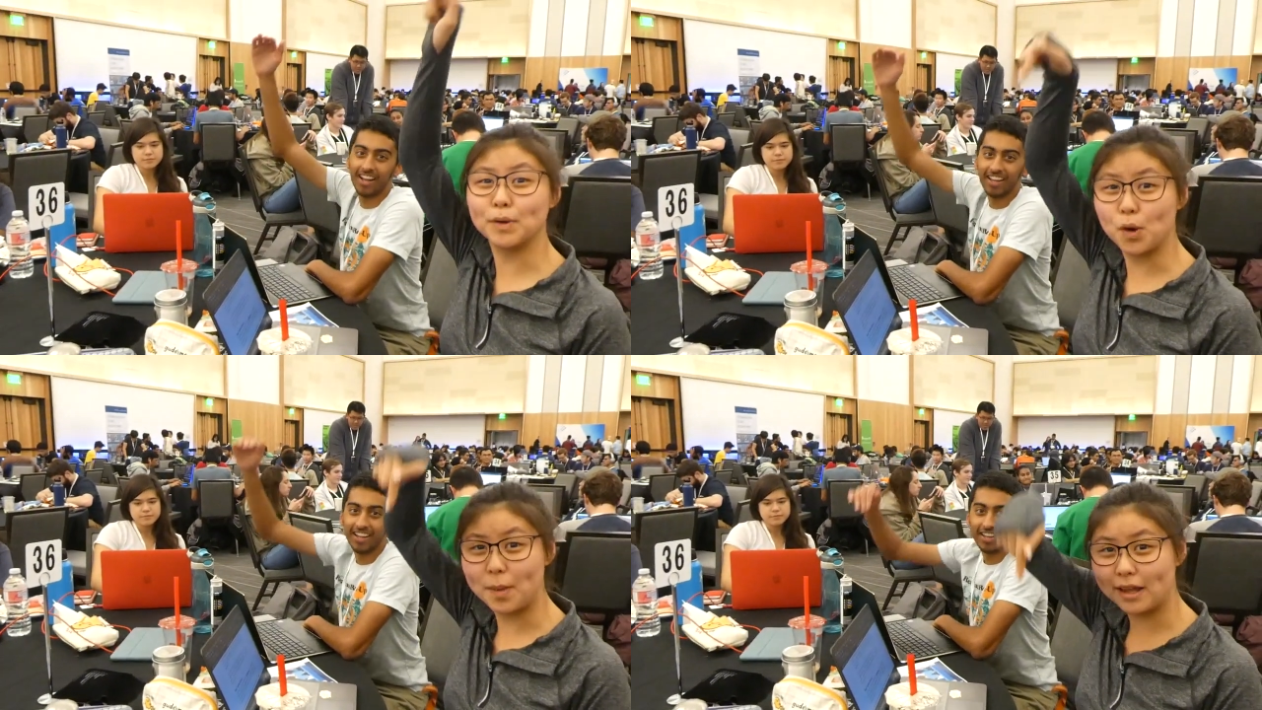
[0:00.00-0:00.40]

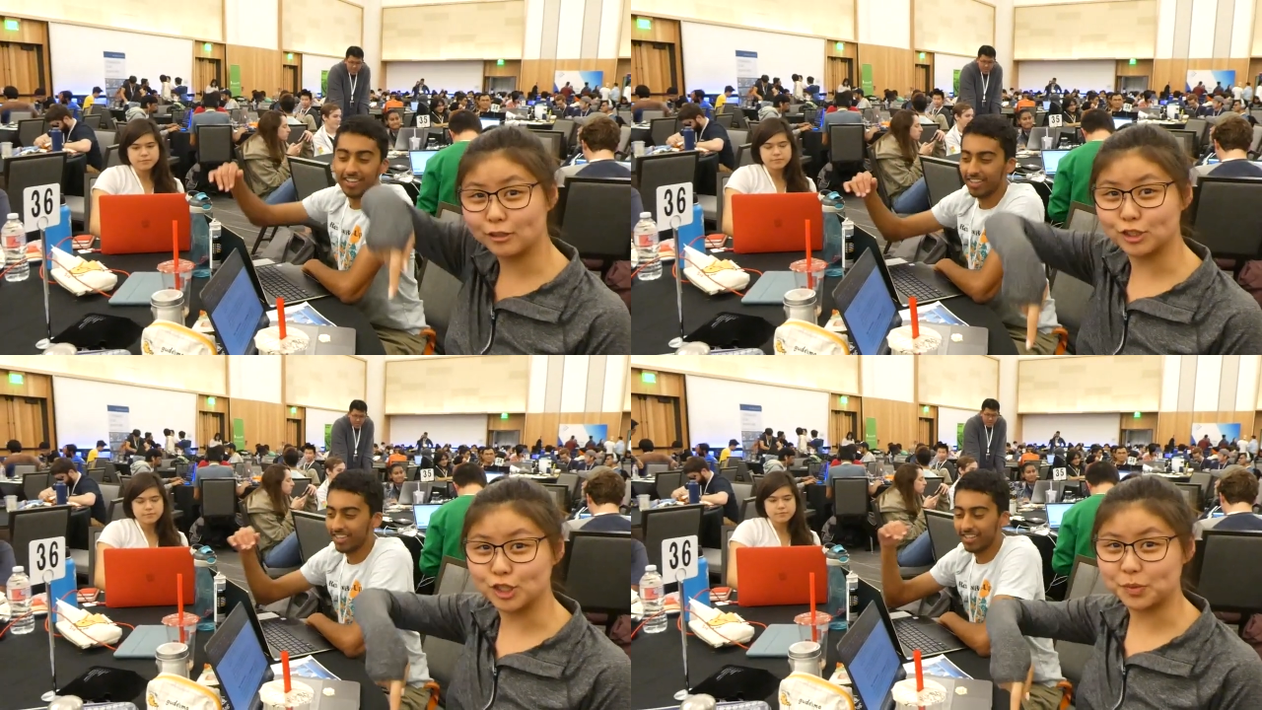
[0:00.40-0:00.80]
Speaker 1: boom,
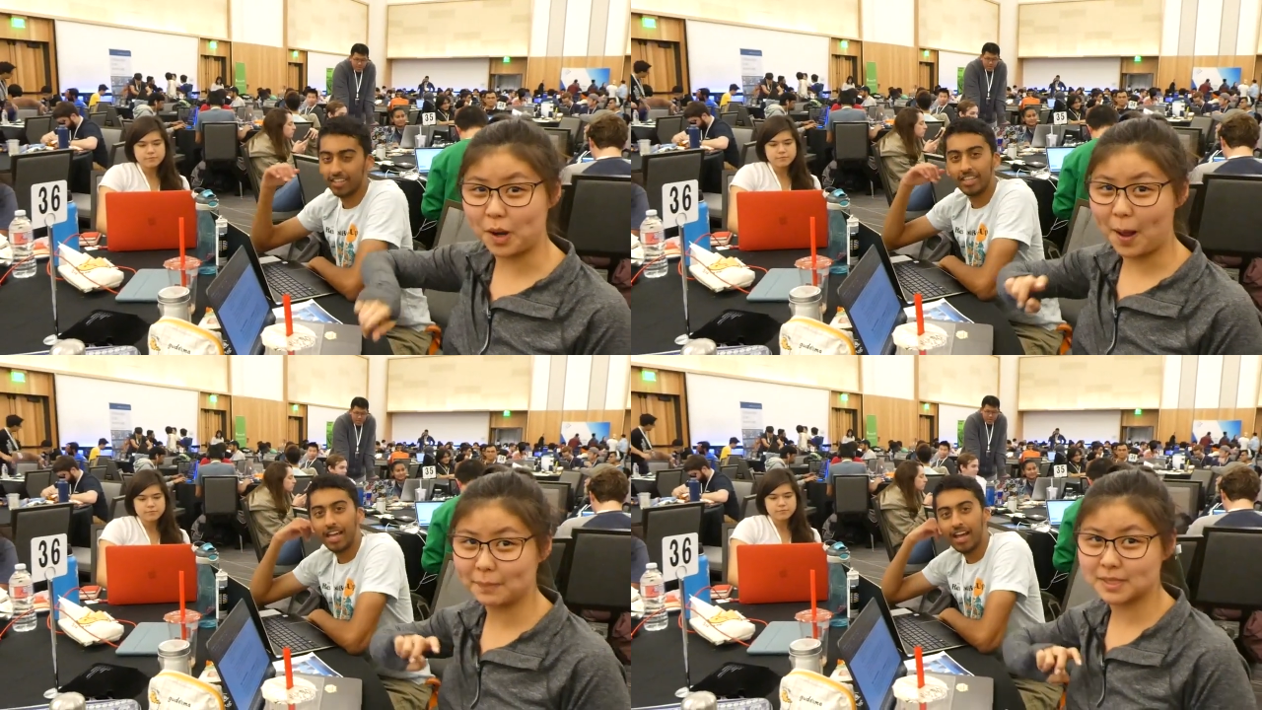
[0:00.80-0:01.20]
energy
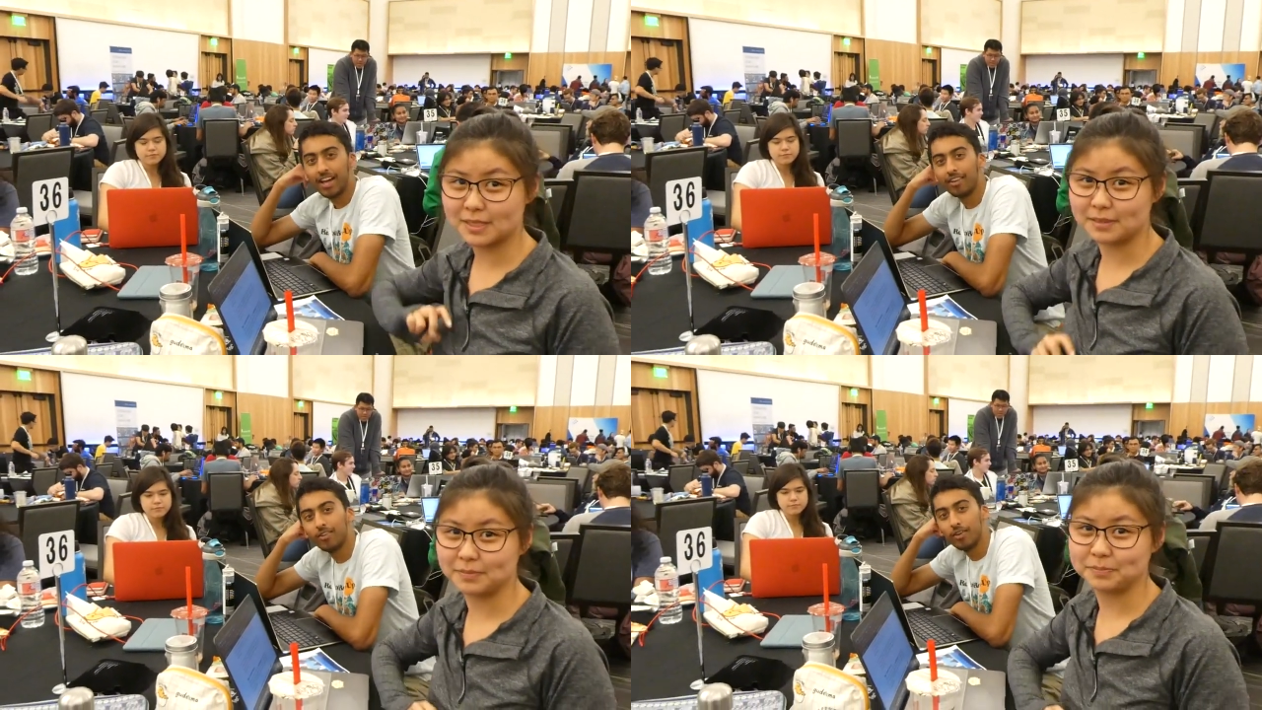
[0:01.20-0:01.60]
dropped. Yeah,
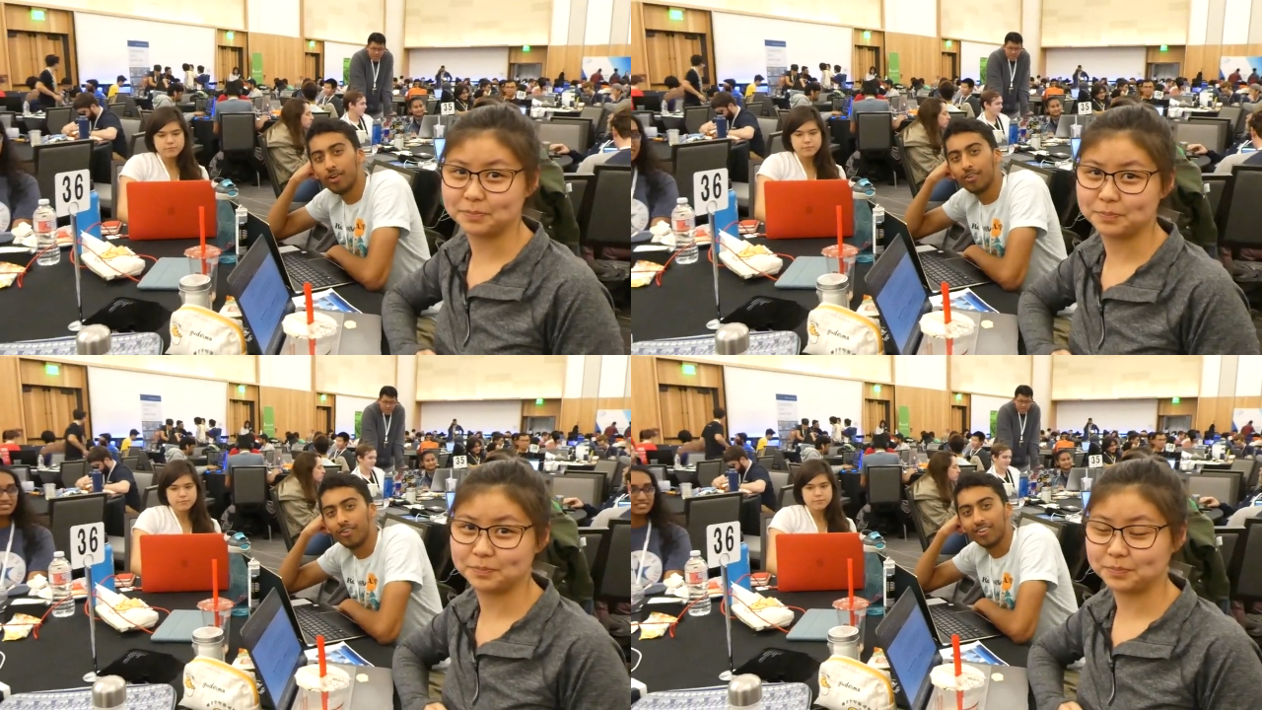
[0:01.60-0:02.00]
I
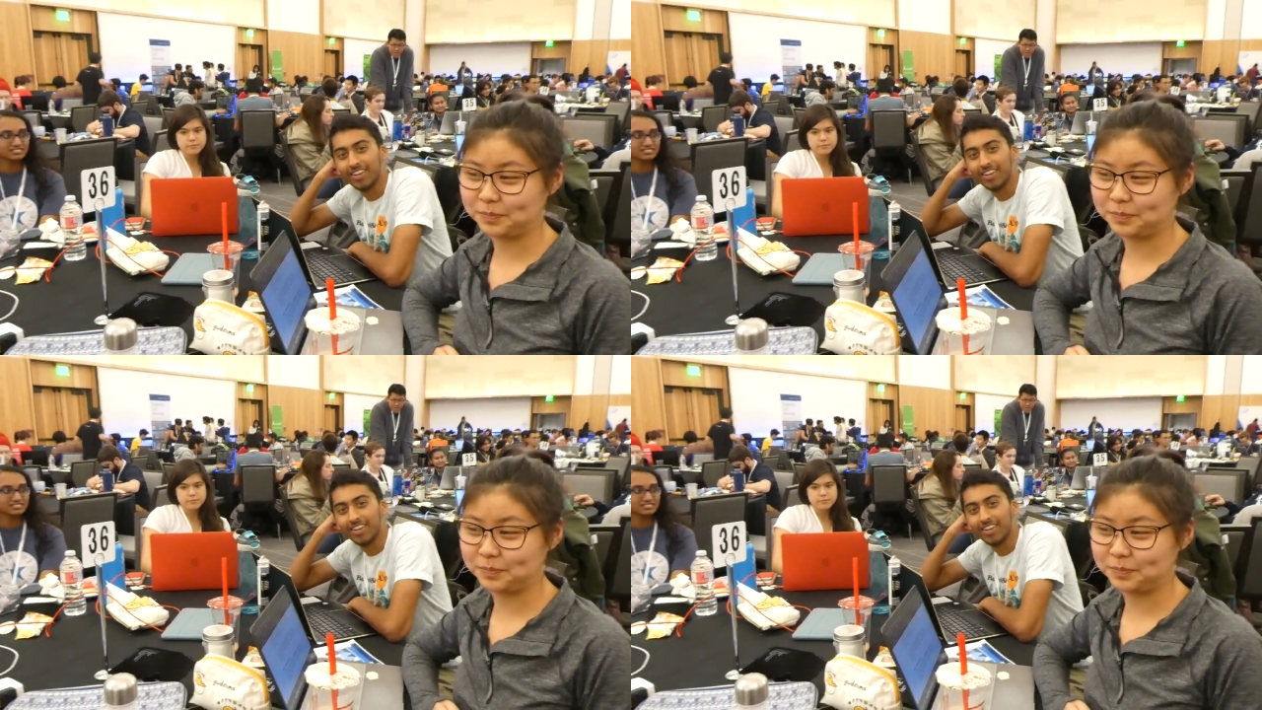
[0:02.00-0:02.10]
was.